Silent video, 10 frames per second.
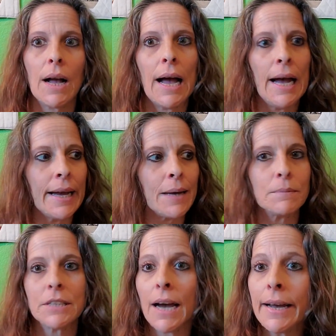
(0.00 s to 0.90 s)
I am
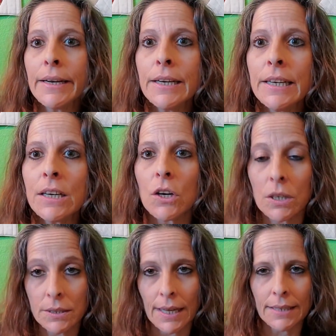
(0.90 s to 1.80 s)
tired
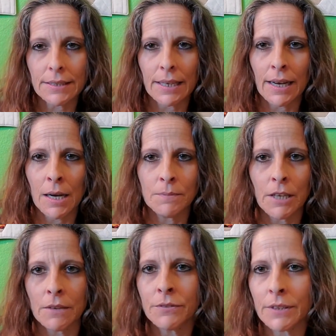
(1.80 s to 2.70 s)
or that's it, I'm
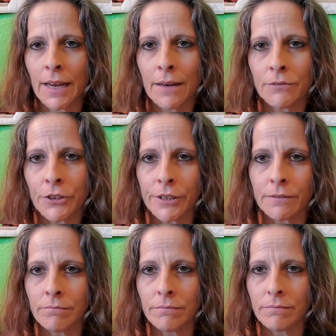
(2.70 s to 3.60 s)
done for the
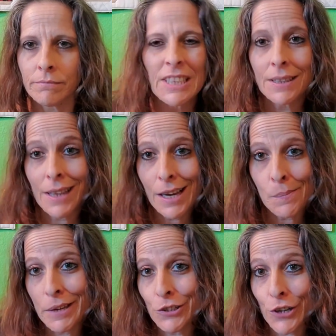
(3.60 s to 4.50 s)
afternoon. They
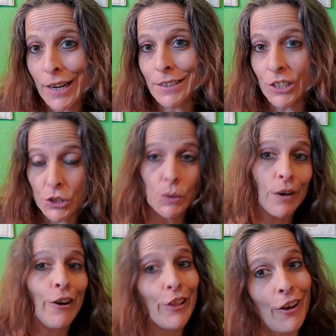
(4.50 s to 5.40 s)
can be trained to do
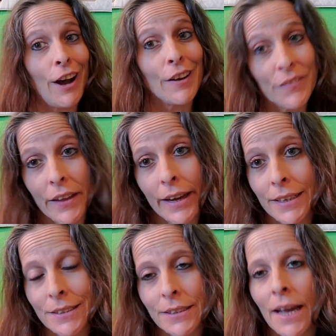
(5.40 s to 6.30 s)
a lot of
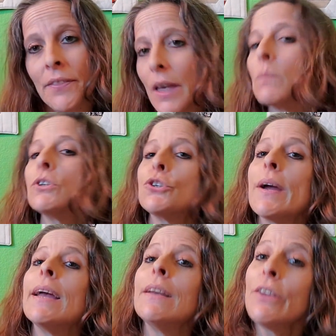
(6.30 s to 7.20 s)
things and they will
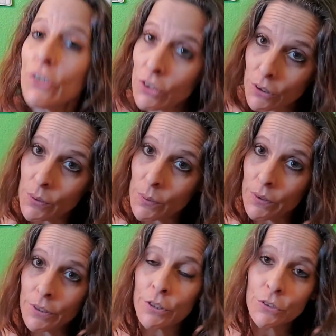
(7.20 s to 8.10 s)
train you
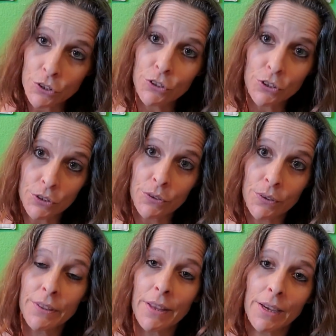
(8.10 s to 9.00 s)
to
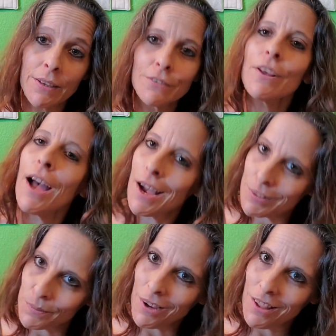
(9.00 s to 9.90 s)
do things
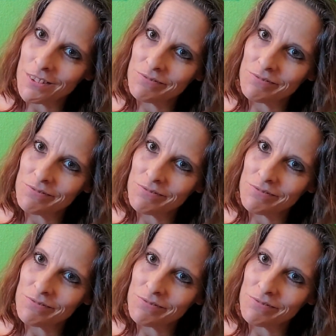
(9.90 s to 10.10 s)
as well.